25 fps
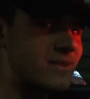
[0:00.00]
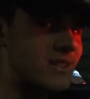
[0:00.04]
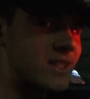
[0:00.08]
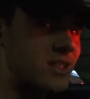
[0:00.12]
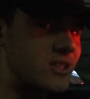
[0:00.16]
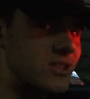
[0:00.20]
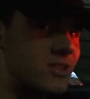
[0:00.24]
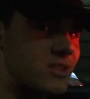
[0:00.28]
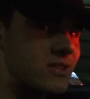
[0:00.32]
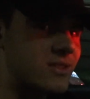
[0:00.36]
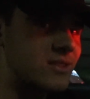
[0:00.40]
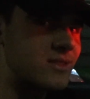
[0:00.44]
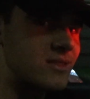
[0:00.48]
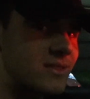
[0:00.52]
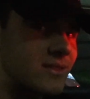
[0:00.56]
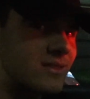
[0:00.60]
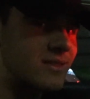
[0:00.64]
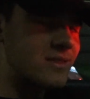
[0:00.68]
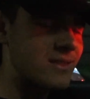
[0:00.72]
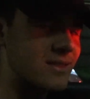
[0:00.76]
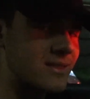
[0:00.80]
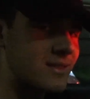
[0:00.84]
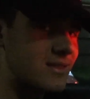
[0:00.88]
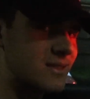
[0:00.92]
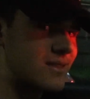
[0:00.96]
It's just,
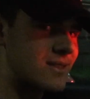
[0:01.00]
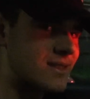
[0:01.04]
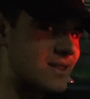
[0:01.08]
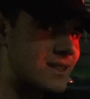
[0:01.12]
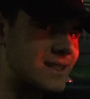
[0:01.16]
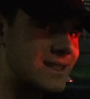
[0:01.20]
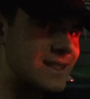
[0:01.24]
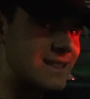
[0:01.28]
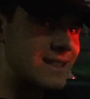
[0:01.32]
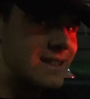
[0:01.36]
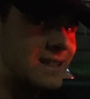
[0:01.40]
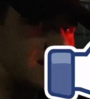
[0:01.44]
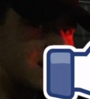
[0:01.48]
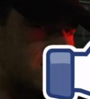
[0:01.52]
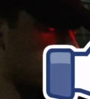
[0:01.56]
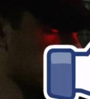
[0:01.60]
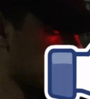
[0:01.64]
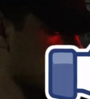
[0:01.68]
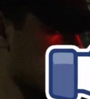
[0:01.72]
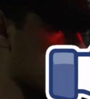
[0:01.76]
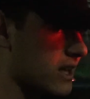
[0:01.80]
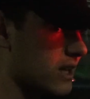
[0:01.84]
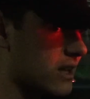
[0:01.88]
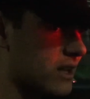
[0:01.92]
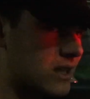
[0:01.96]
leave
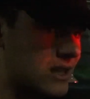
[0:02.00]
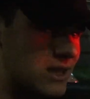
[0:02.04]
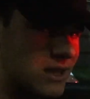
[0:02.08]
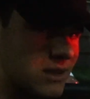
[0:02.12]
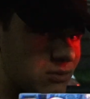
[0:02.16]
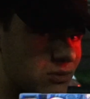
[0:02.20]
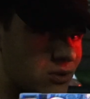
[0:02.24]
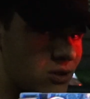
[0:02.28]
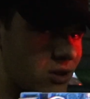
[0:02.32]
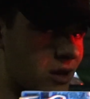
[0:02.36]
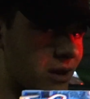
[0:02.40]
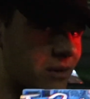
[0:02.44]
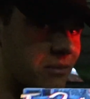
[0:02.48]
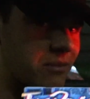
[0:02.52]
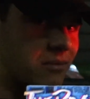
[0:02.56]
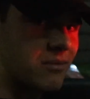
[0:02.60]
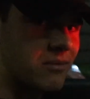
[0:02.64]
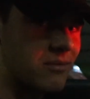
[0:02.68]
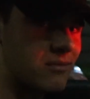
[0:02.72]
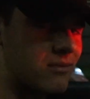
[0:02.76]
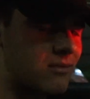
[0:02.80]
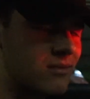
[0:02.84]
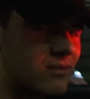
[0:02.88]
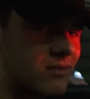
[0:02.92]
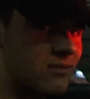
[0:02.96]
a like, subscribe,
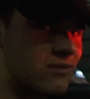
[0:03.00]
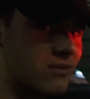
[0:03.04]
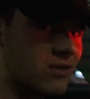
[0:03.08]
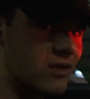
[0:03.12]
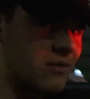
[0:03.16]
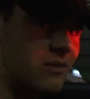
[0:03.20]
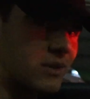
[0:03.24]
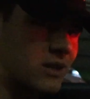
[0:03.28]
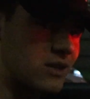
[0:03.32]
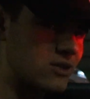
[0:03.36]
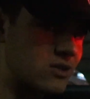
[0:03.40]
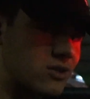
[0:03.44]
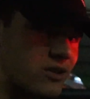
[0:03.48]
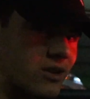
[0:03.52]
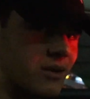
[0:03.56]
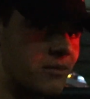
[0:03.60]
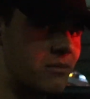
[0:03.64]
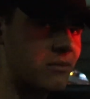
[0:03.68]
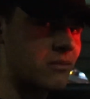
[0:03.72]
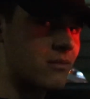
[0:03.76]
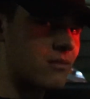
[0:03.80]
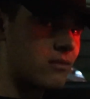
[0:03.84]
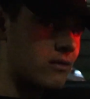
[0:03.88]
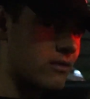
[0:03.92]
follow my Instagram.